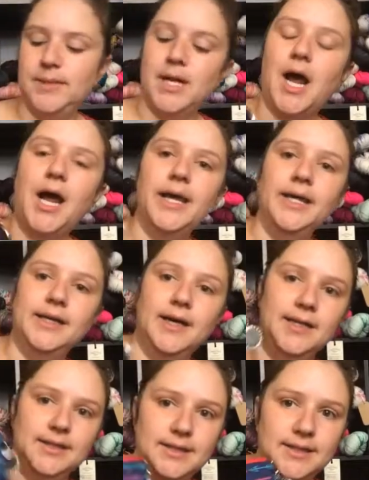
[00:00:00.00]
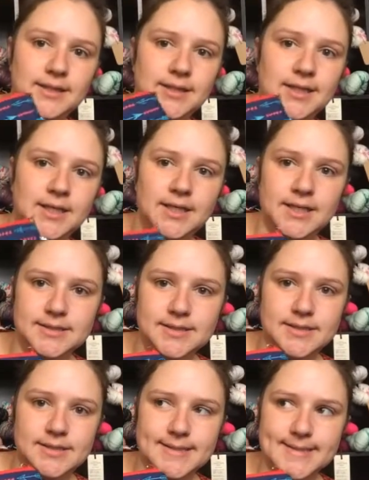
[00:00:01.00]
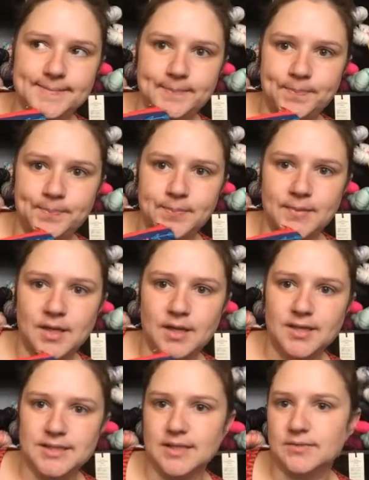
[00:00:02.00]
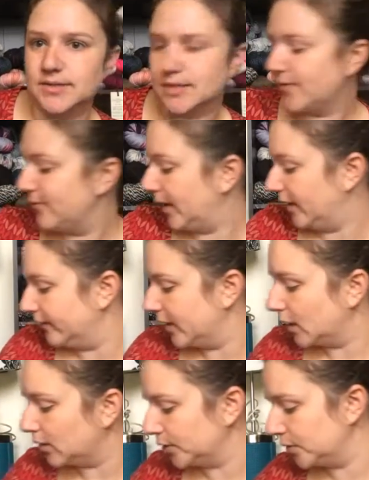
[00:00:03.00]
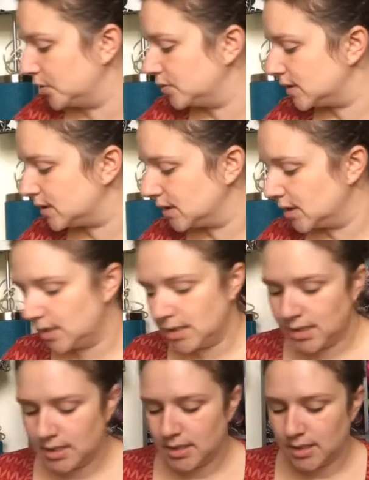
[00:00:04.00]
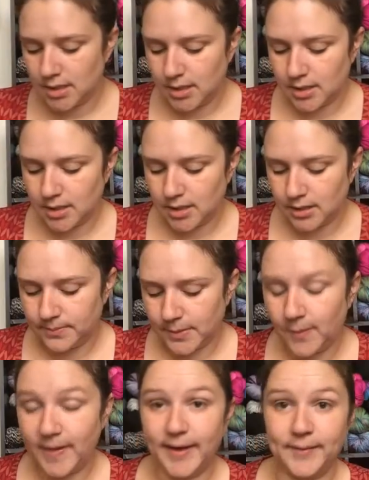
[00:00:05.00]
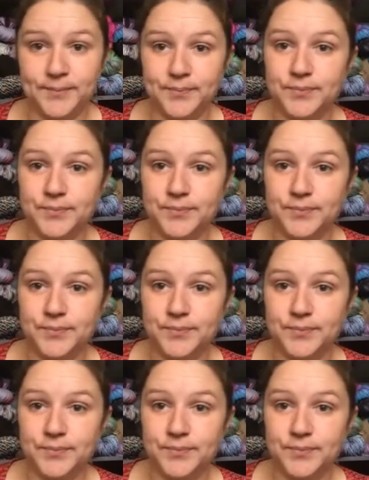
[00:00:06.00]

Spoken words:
But I had gotten this because I was a fan of arrows. Okay.